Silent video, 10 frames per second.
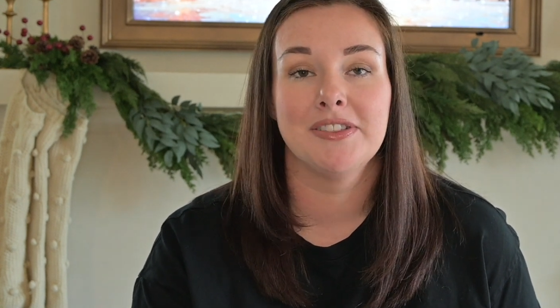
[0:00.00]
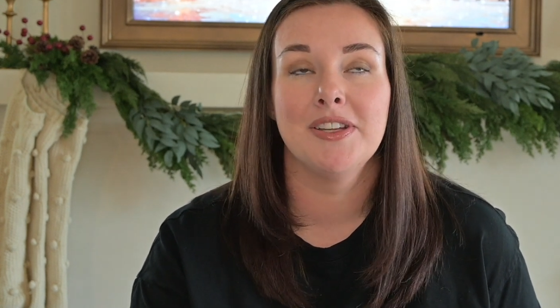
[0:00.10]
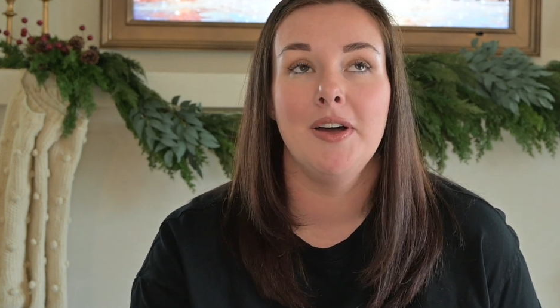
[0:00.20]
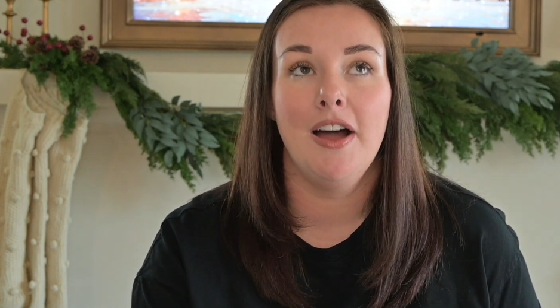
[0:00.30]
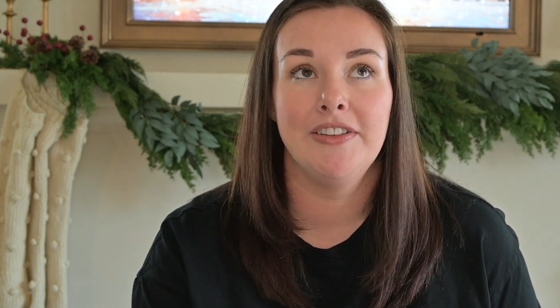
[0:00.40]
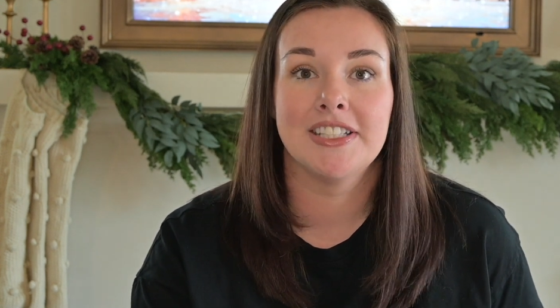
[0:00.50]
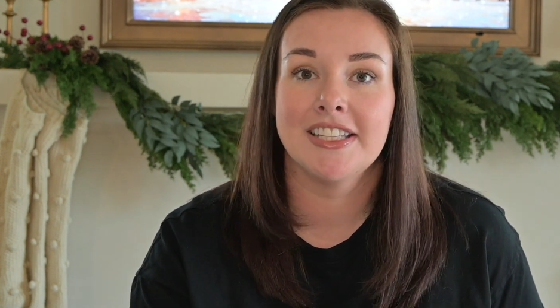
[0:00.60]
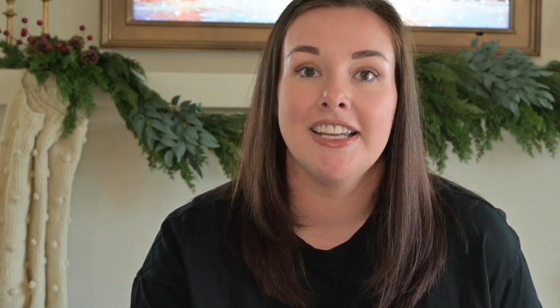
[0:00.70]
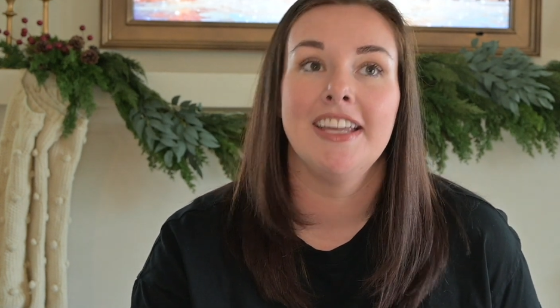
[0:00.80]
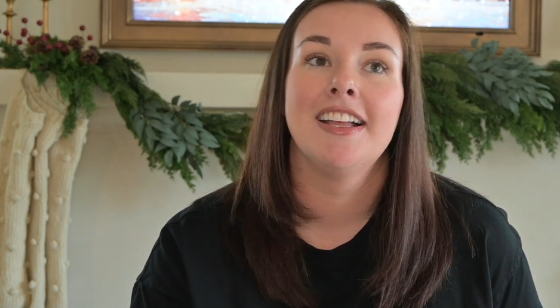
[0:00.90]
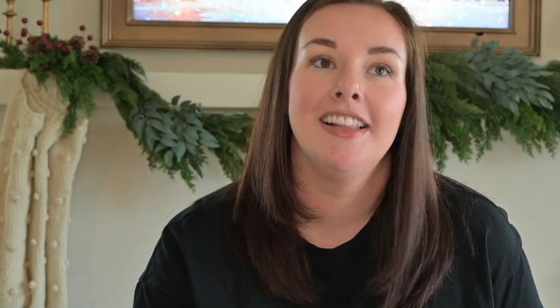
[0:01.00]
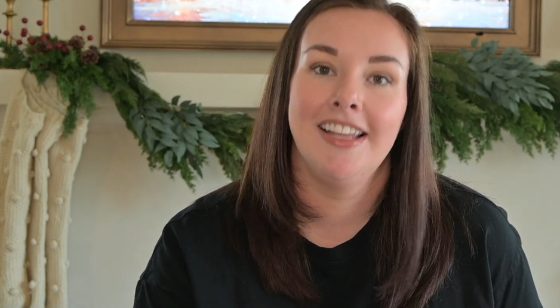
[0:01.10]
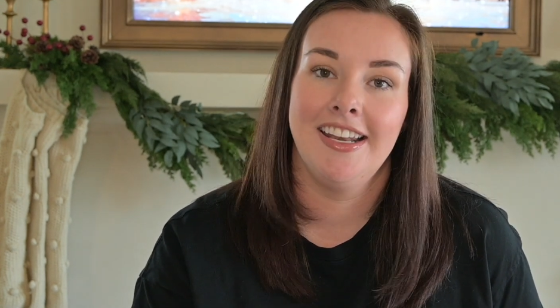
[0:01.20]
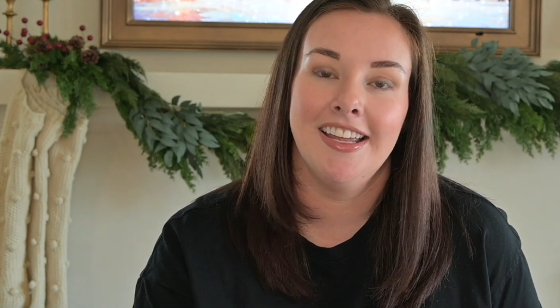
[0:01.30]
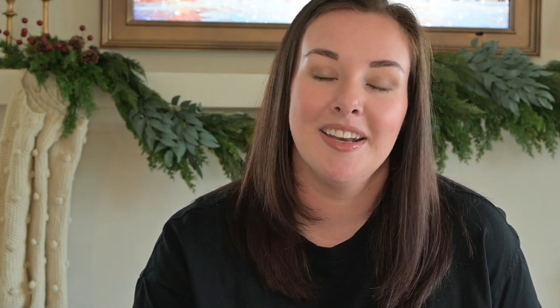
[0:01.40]
So obviously
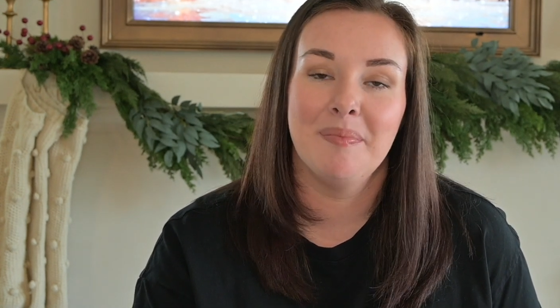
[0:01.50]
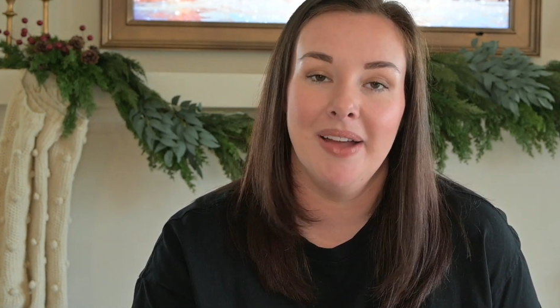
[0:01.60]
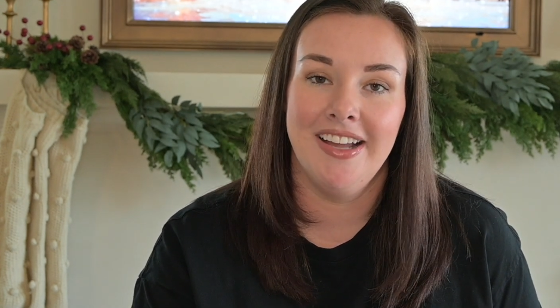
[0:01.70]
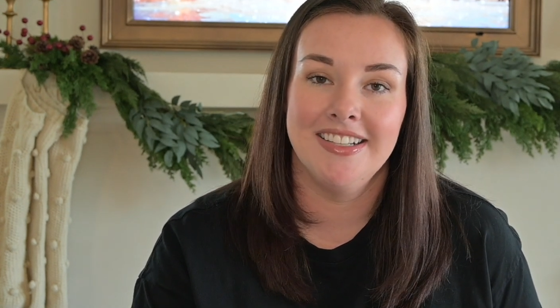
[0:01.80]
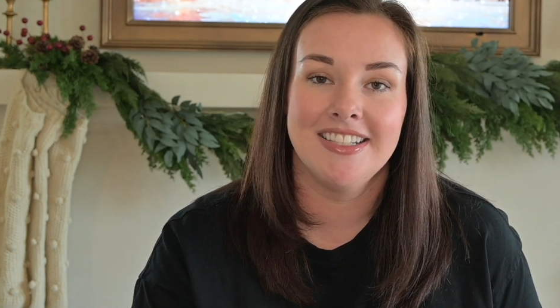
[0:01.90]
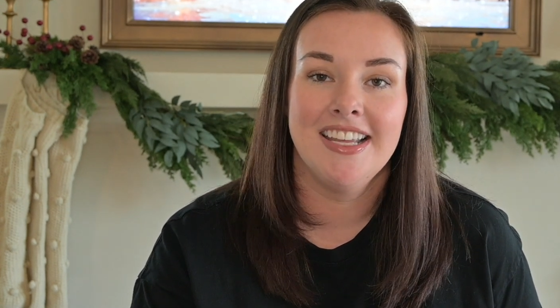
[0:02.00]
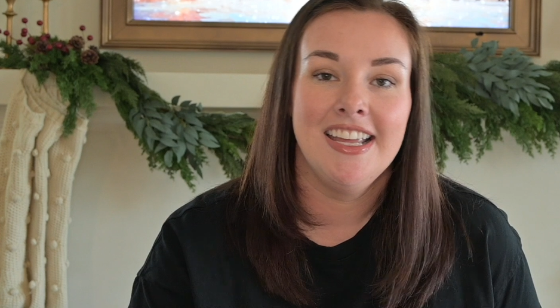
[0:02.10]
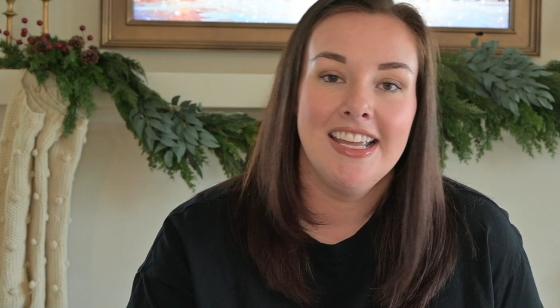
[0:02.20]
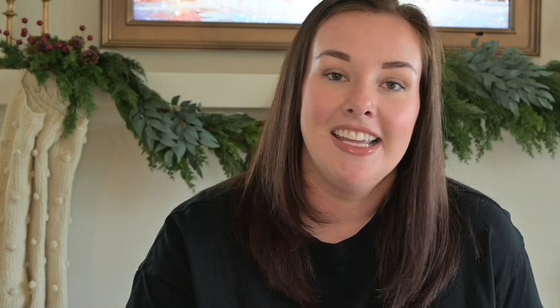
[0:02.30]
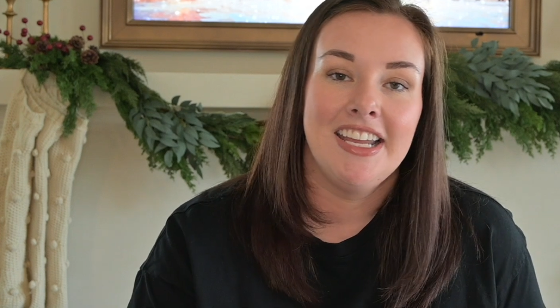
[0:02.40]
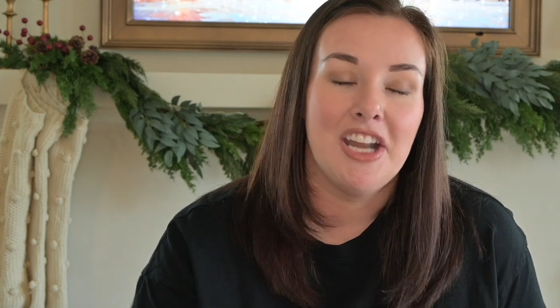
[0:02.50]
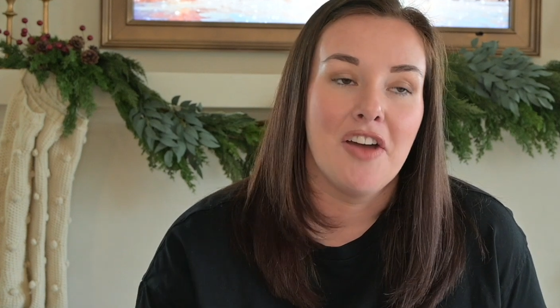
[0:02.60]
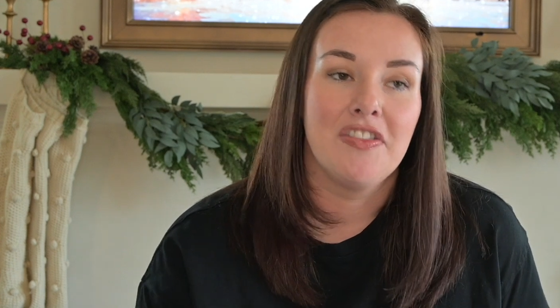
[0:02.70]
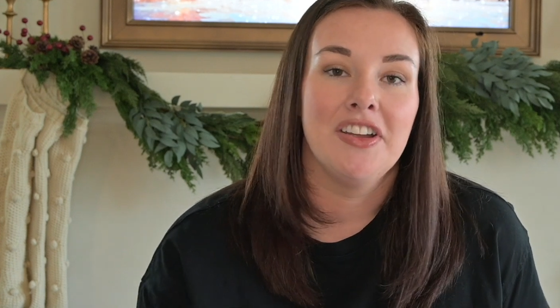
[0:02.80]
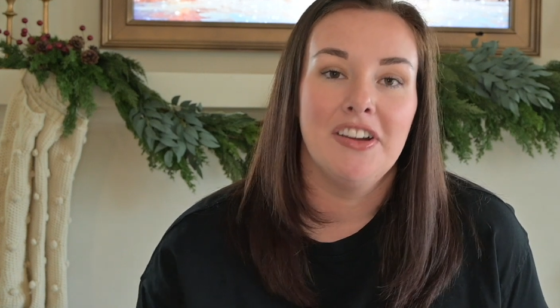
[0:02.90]
clean it, but you
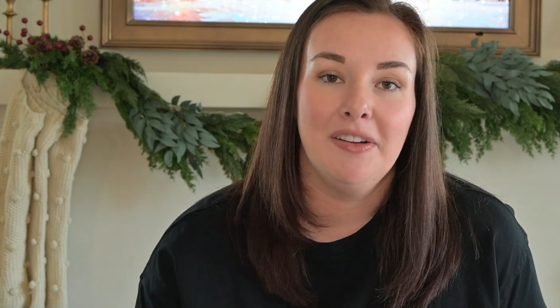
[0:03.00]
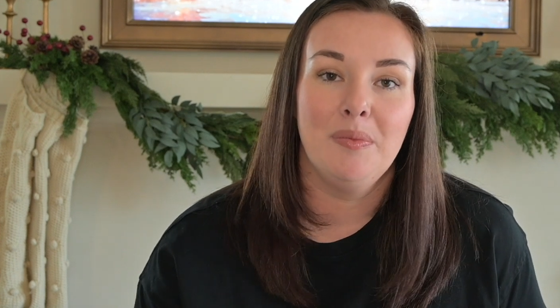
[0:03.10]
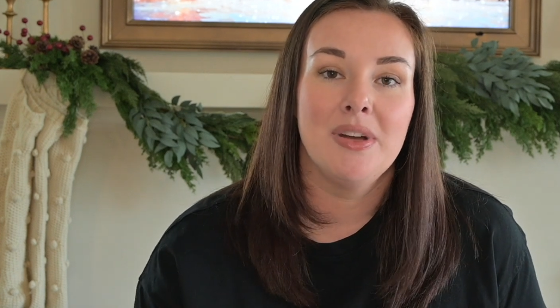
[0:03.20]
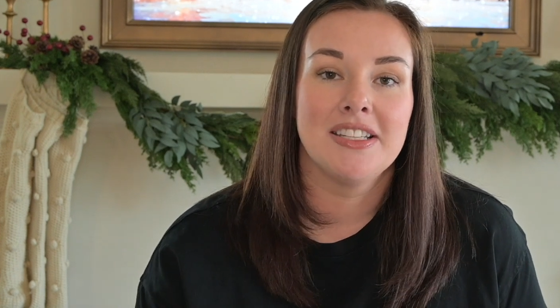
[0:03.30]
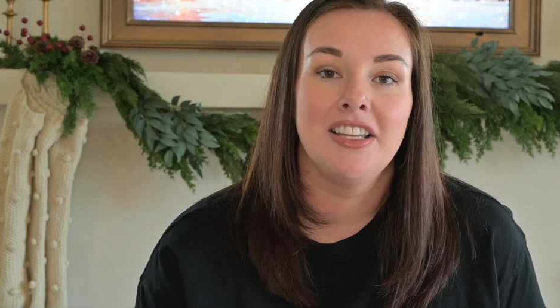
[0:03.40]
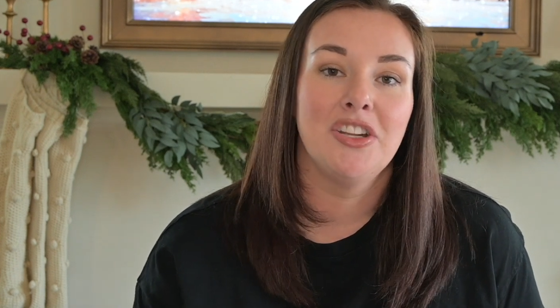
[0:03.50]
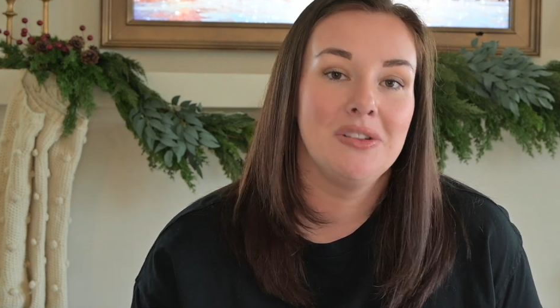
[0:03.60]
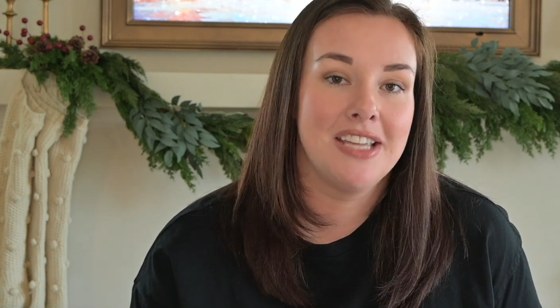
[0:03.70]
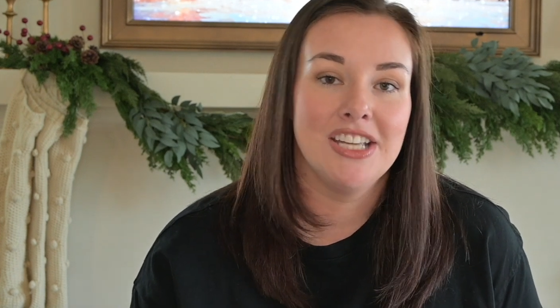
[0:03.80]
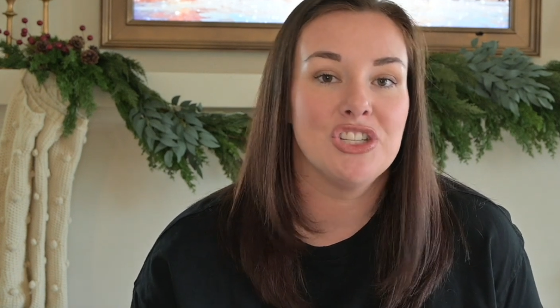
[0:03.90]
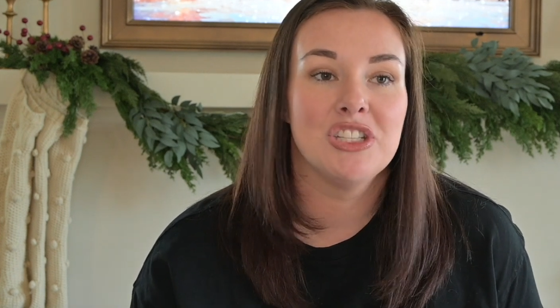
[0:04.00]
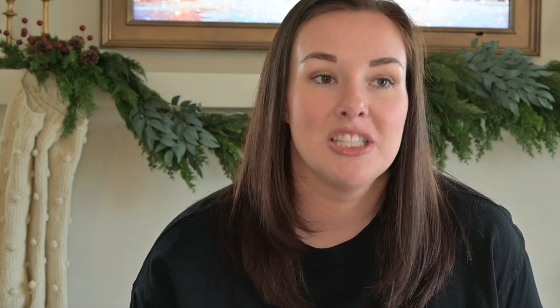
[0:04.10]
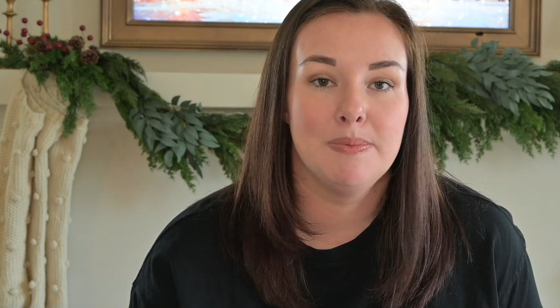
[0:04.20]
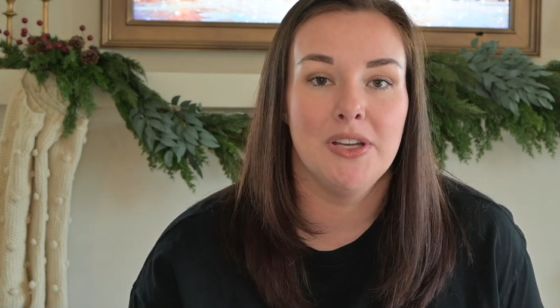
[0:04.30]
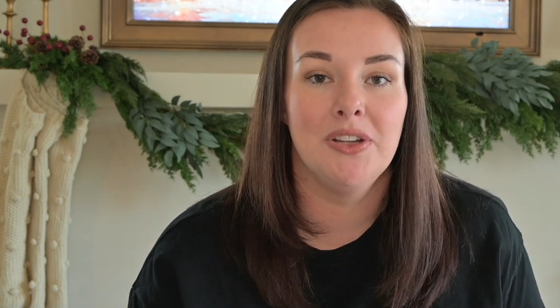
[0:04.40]
know, if there was a little kitchen
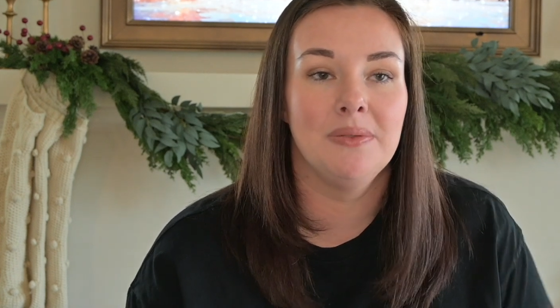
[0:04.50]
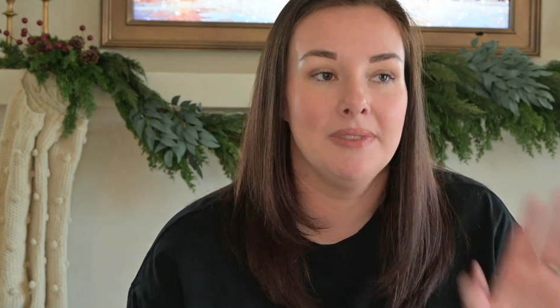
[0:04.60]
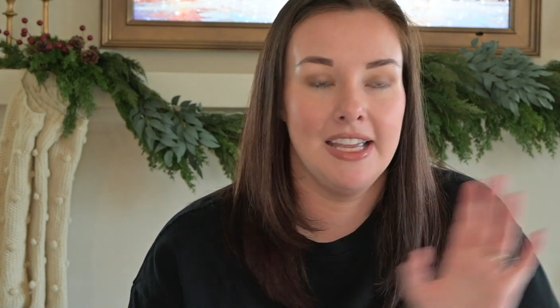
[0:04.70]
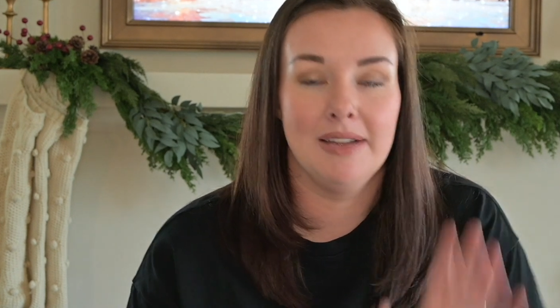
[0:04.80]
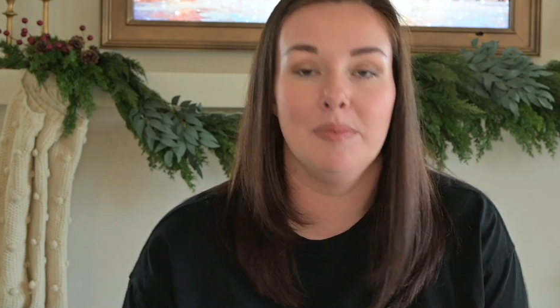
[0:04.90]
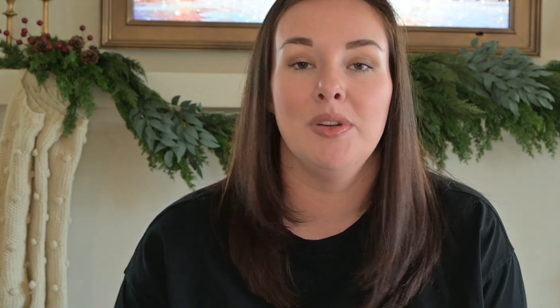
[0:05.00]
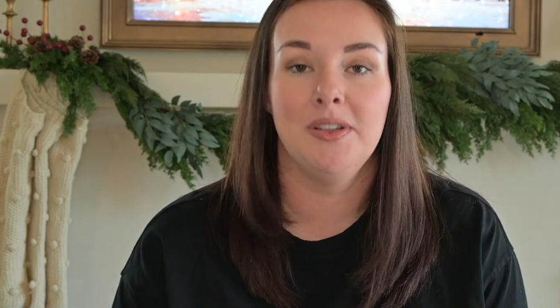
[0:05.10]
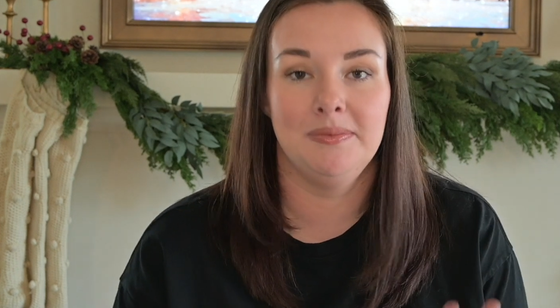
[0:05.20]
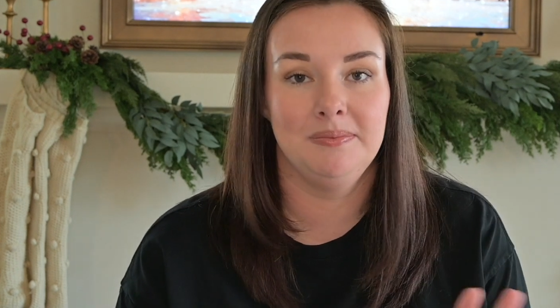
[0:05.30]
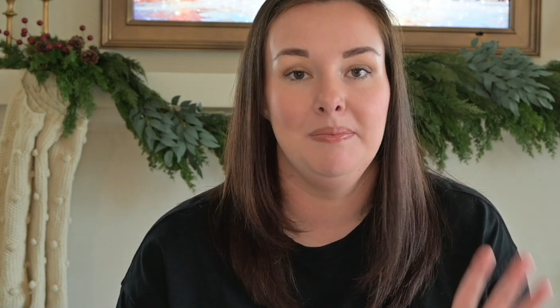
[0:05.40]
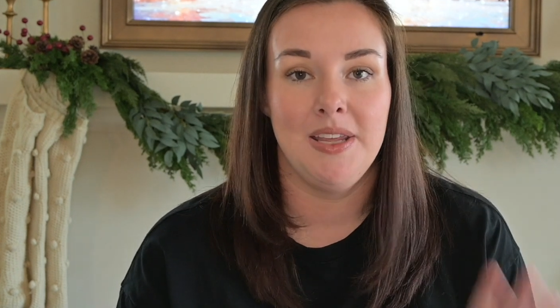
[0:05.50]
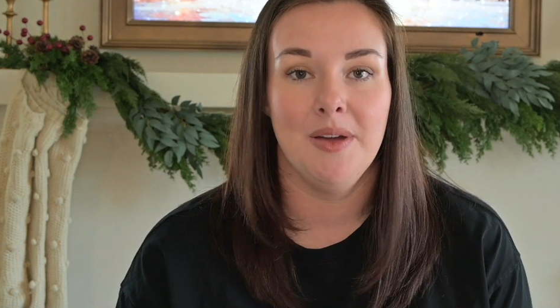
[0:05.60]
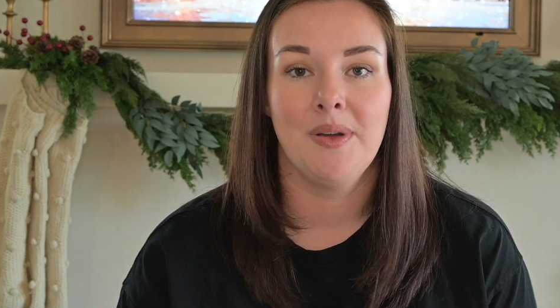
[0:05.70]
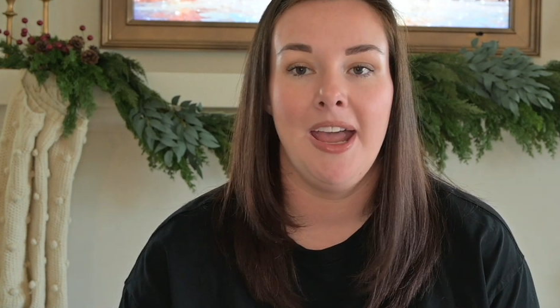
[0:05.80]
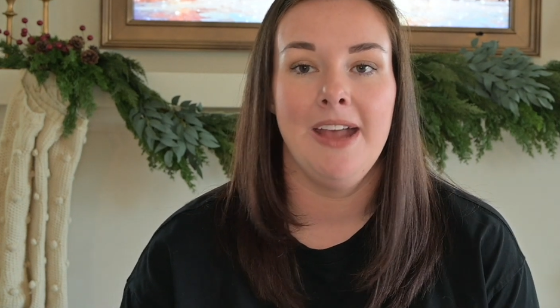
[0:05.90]
spill, it will be
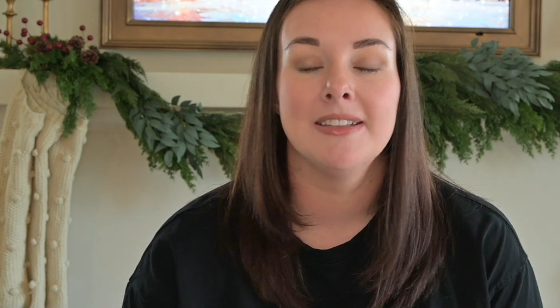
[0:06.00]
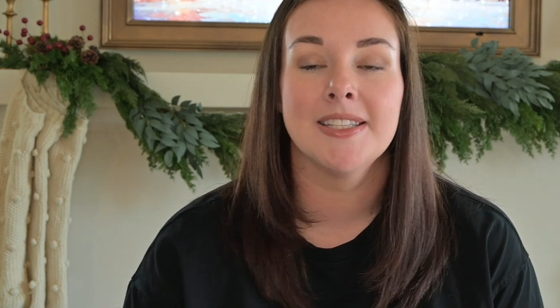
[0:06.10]
okay.